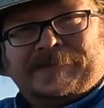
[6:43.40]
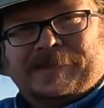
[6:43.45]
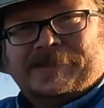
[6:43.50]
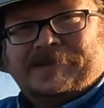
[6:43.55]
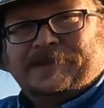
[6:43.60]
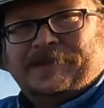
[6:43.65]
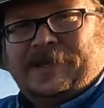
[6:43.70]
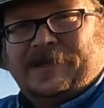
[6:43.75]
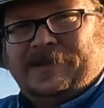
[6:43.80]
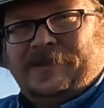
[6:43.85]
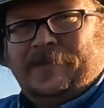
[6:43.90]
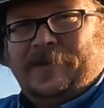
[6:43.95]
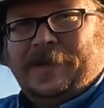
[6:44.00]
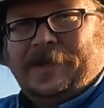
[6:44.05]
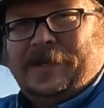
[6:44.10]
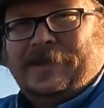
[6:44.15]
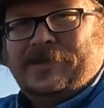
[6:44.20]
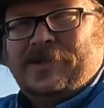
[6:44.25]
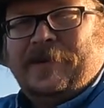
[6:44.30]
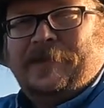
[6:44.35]
systems like the one
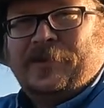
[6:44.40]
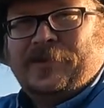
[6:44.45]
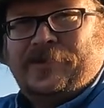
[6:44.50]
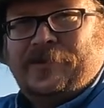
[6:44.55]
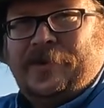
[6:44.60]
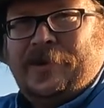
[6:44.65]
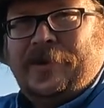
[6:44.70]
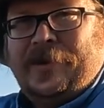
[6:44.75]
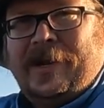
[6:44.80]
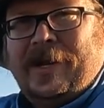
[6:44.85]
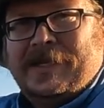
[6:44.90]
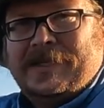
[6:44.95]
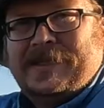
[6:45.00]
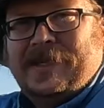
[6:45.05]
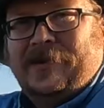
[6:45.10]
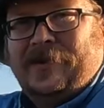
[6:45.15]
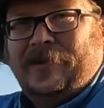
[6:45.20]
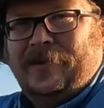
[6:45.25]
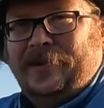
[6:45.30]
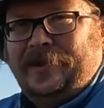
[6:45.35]
that Jim was showing you guys
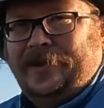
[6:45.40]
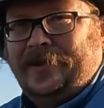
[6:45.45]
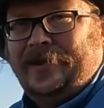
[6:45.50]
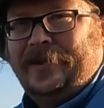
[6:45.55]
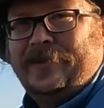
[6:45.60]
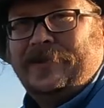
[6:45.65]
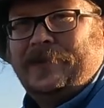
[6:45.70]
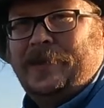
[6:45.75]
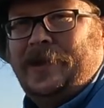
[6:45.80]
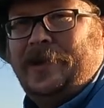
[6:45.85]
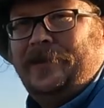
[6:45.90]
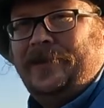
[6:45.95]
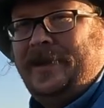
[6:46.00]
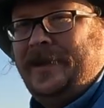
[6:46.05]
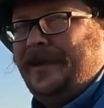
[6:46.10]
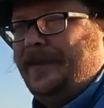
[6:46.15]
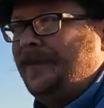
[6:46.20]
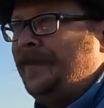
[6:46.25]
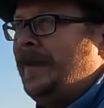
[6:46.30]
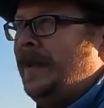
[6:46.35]
there earlier as well.
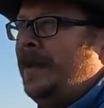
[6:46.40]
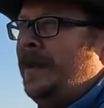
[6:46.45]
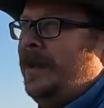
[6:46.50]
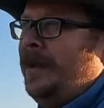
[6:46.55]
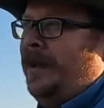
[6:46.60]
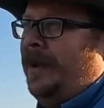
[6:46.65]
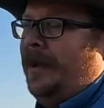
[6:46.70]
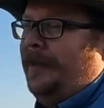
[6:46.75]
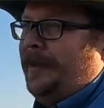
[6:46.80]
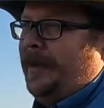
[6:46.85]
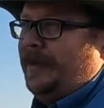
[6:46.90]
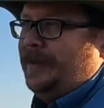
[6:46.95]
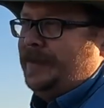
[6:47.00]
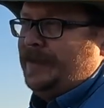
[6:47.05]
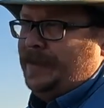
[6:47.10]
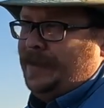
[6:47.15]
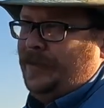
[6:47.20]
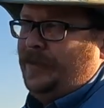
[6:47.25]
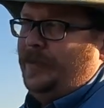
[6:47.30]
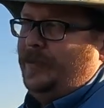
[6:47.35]
Yeah.
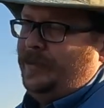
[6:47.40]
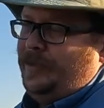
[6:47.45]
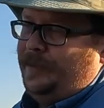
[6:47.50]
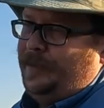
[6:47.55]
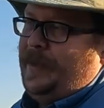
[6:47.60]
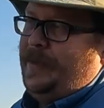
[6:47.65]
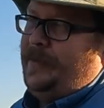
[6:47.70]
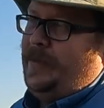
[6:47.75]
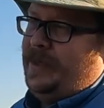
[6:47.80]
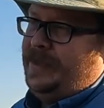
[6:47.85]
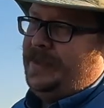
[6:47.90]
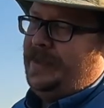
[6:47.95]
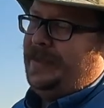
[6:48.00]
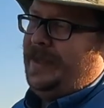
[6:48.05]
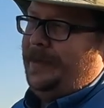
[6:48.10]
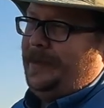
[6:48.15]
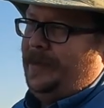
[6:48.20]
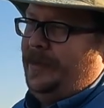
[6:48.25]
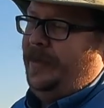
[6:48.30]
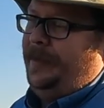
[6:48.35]
So there'll be ones that'll
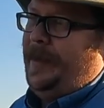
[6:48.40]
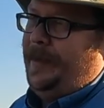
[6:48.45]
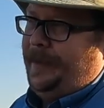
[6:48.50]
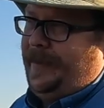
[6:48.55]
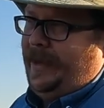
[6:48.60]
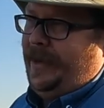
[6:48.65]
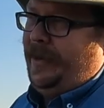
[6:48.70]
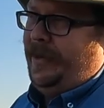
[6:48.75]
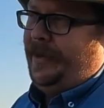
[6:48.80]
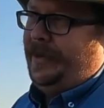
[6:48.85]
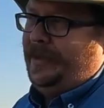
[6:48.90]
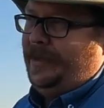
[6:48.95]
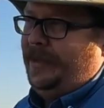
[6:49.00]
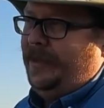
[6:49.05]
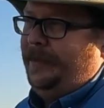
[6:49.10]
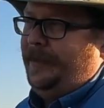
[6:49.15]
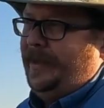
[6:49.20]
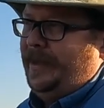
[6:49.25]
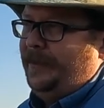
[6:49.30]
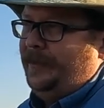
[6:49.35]
get a little bit bigger and a
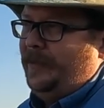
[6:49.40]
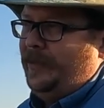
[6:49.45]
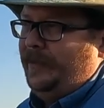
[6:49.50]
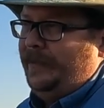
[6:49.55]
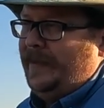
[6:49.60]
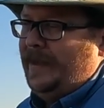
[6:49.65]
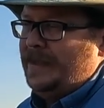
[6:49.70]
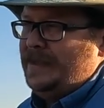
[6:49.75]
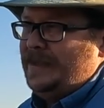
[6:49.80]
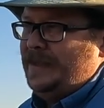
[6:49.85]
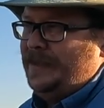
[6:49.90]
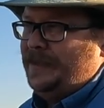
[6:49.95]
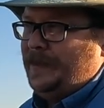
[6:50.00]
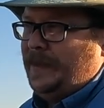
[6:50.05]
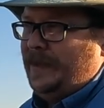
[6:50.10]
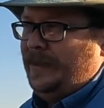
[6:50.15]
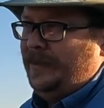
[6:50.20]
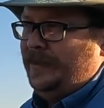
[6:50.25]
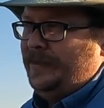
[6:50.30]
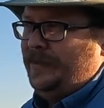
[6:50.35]
little bit more fancy as
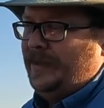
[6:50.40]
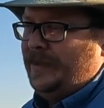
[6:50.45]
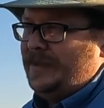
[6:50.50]
well to an